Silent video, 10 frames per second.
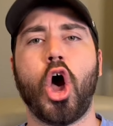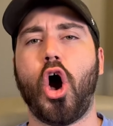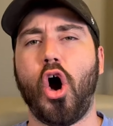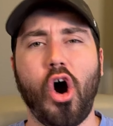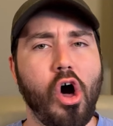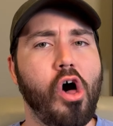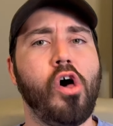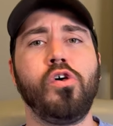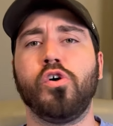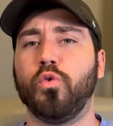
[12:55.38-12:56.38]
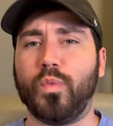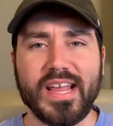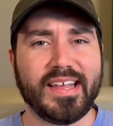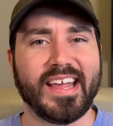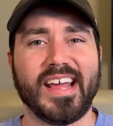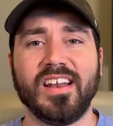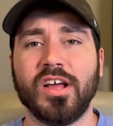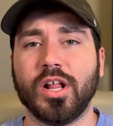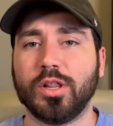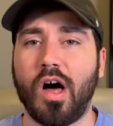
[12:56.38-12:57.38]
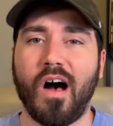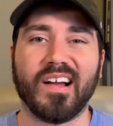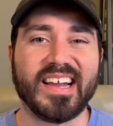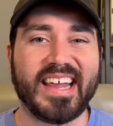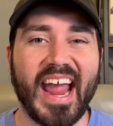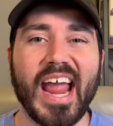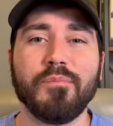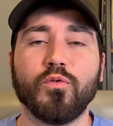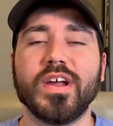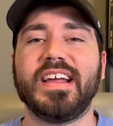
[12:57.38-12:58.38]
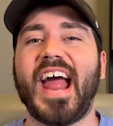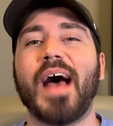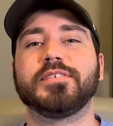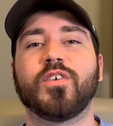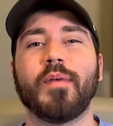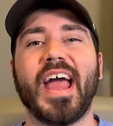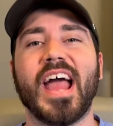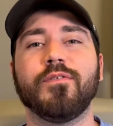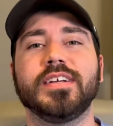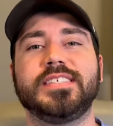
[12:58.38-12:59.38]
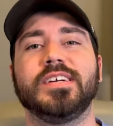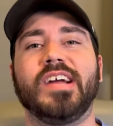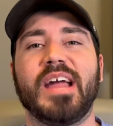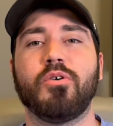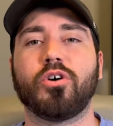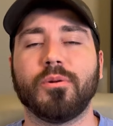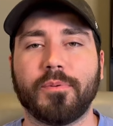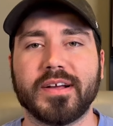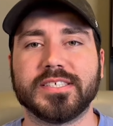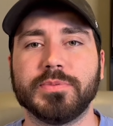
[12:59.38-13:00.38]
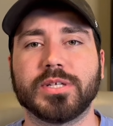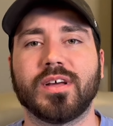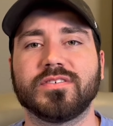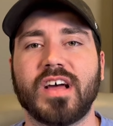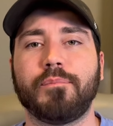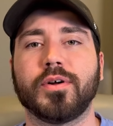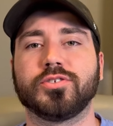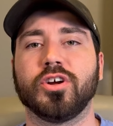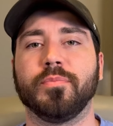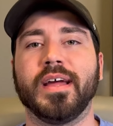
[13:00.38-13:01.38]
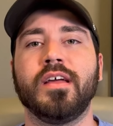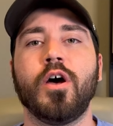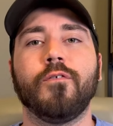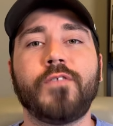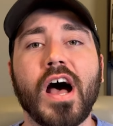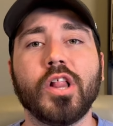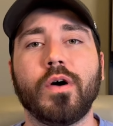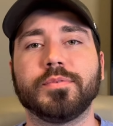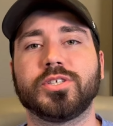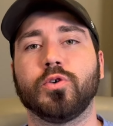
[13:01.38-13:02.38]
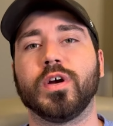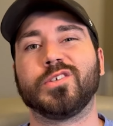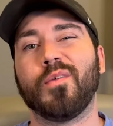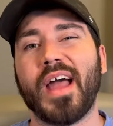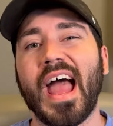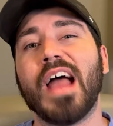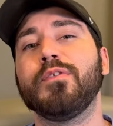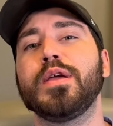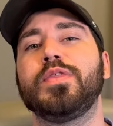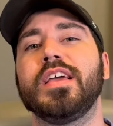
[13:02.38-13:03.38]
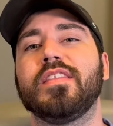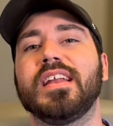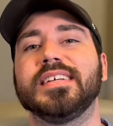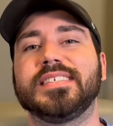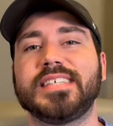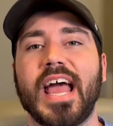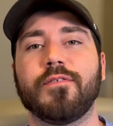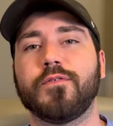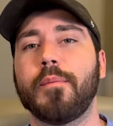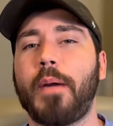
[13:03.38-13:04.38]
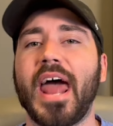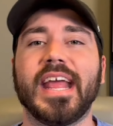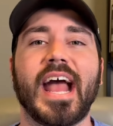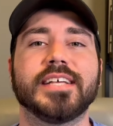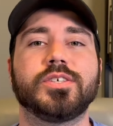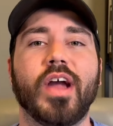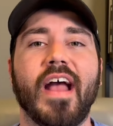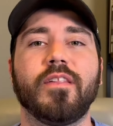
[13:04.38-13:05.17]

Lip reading: all weekend long. Game recaps from every single game Oklahoma plays in the Big 12 softball tournament. Follow-up stories from everything that is said from Patty Gasso and the